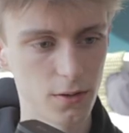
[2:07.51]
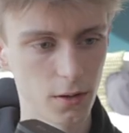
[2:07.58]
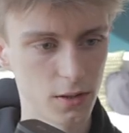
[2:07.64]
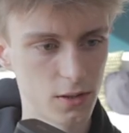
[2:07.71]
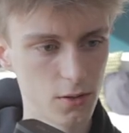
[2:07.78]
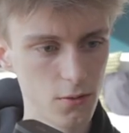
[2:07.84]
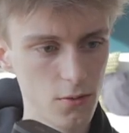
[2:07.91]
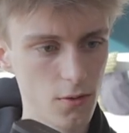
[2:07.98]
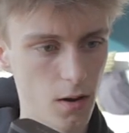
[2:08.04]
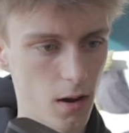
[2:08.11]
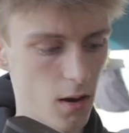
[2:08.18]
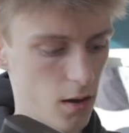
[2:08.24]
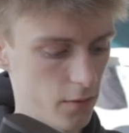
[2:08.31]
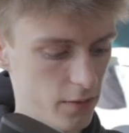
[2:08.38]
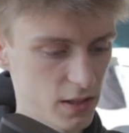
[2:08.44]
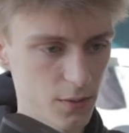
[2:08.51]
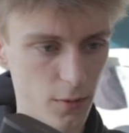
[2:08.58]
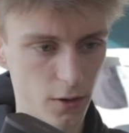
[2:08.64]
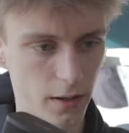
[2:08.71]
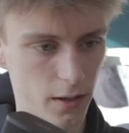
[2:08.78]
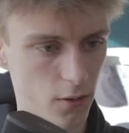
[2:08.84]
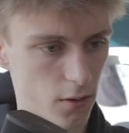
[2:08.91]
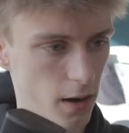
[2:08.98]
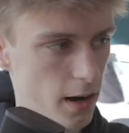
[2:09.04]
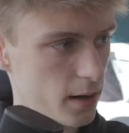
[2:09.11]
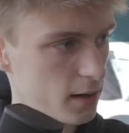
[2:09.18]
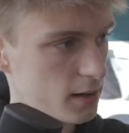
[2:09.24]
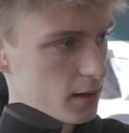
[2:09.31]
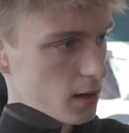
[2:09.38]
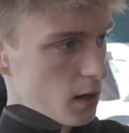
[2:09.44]
not too visible in our
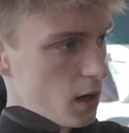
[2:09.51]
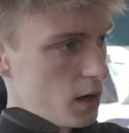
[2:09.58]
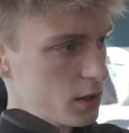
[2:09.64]
edit.